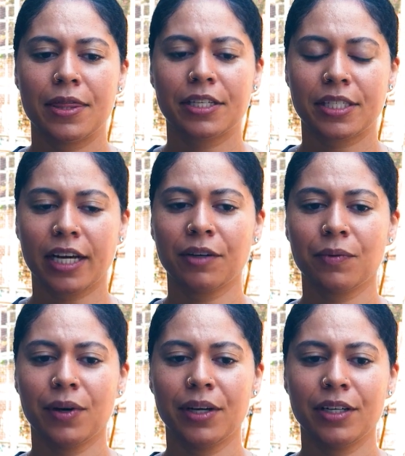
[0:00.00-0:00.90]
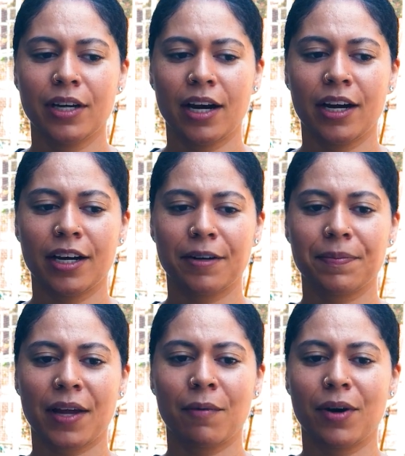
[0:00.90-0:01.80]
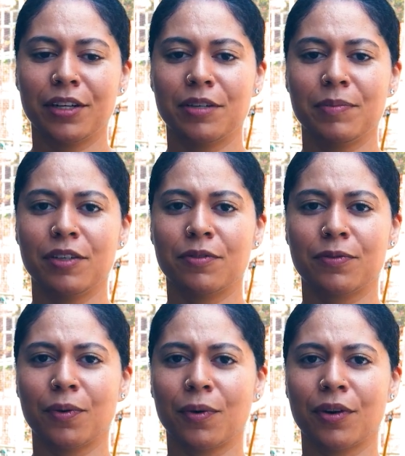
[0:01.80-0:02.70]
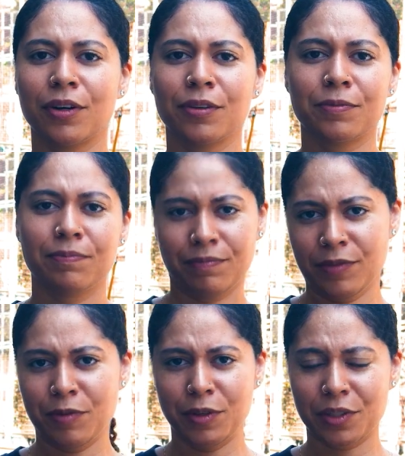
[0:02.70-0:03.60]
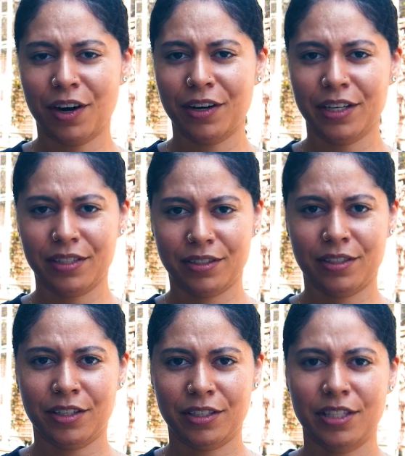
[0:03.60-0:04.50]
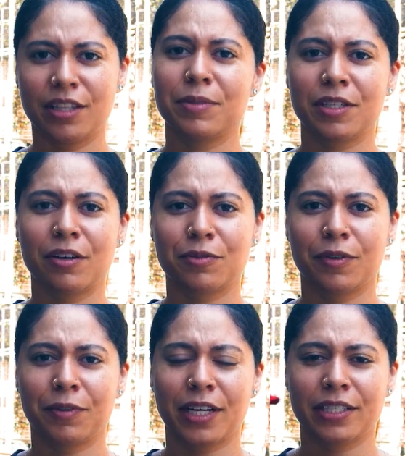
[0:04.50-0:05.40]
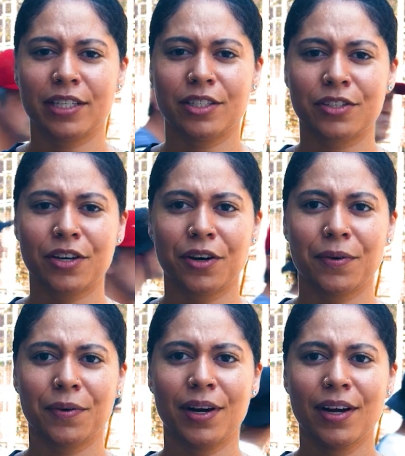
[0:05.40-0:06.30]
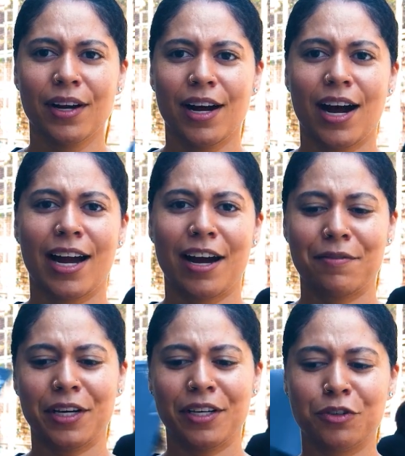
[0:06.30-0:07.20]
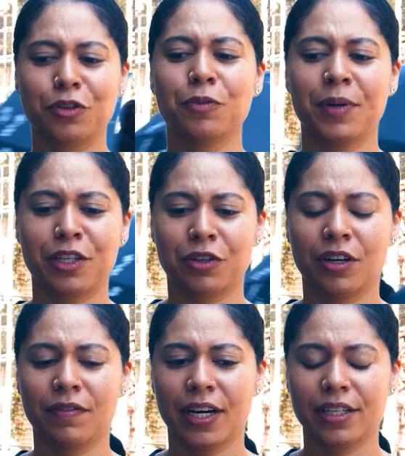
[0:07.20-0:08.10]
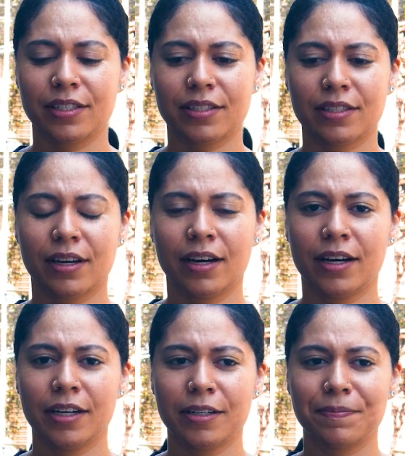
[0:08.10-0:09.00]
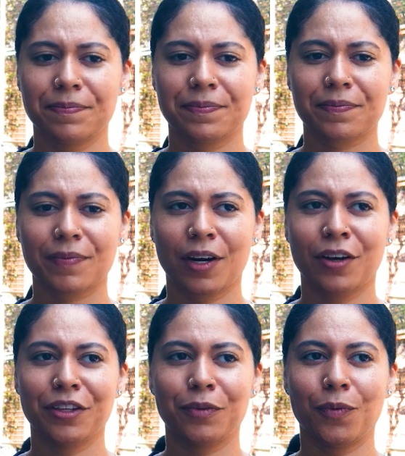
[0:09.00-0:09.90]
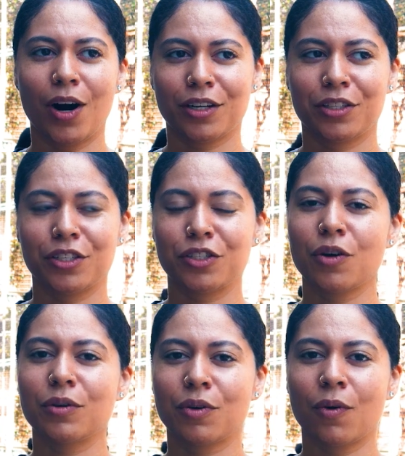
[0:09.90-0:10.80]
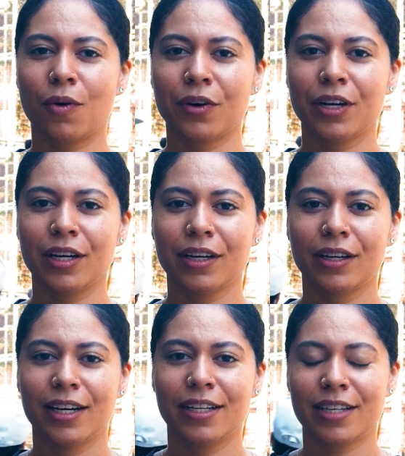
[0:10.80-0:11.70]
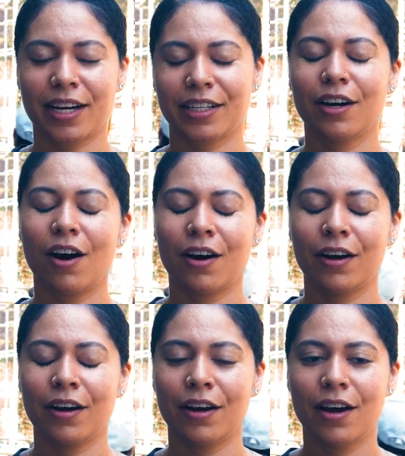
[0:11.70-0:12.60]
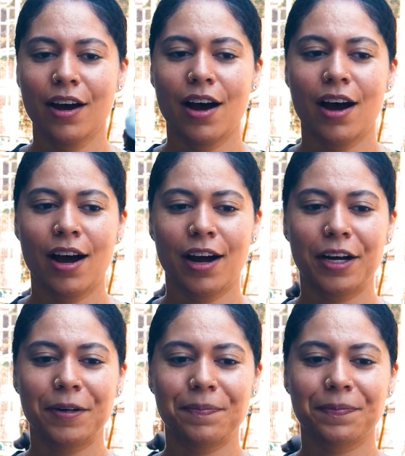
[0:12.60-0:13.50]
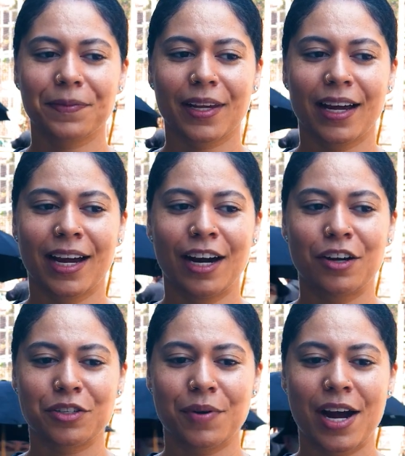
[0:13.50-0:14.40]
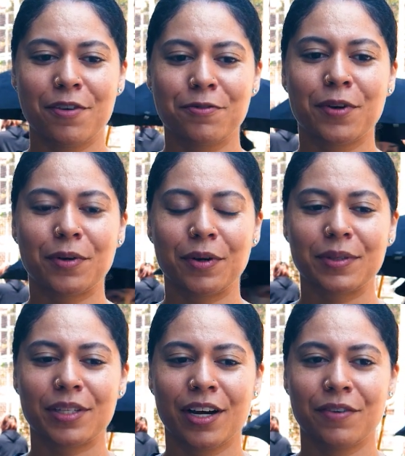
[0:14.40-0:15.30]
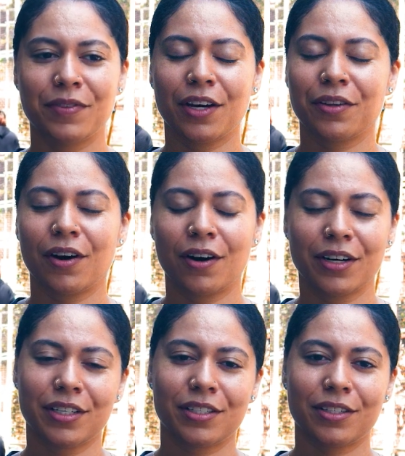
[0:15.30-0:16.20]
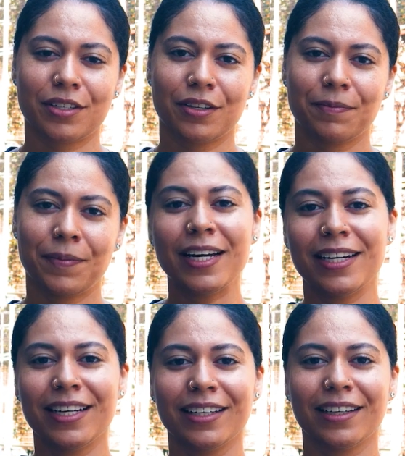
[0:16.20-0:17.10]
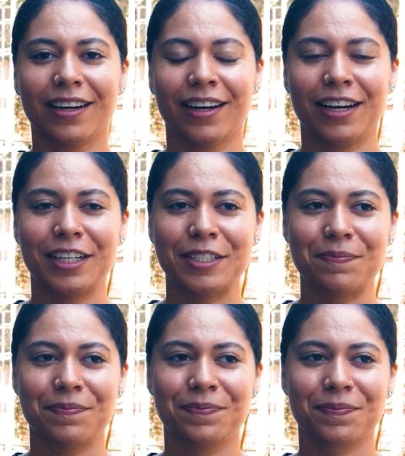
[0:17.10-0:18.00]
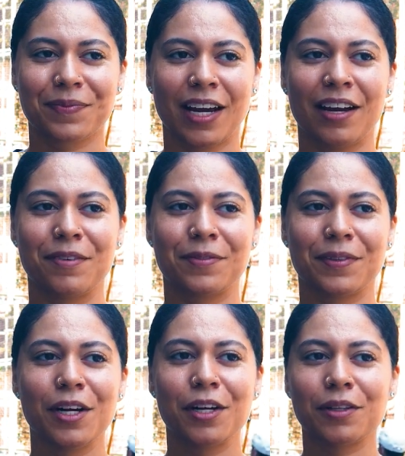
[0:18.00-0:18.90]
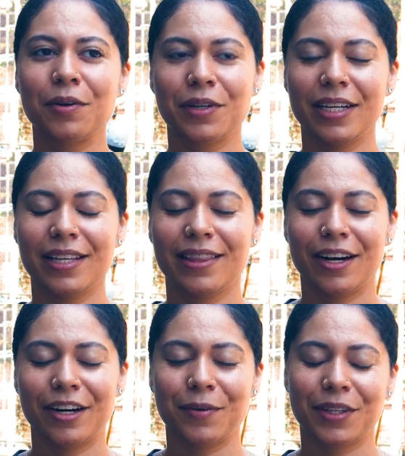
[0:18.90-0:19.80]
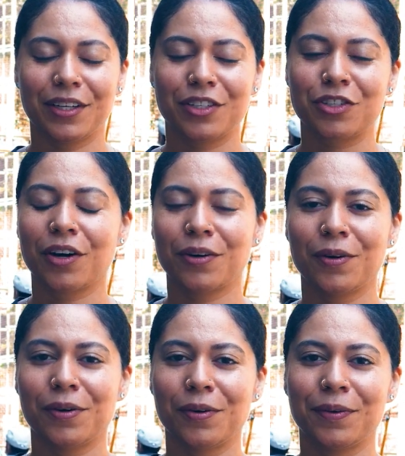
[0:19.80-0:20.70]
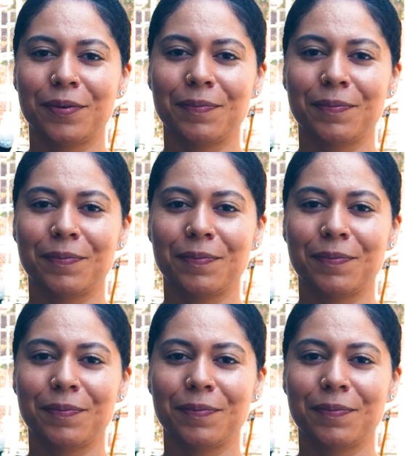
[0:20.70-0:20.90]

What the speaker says: The second one, I wanted to be for the fusion artists to see themselves reflected. So I have a group picture of us on the walk to the stone quarry in Takigahara. I also have photos of the other artists painting. I have Logan in there with a charcoal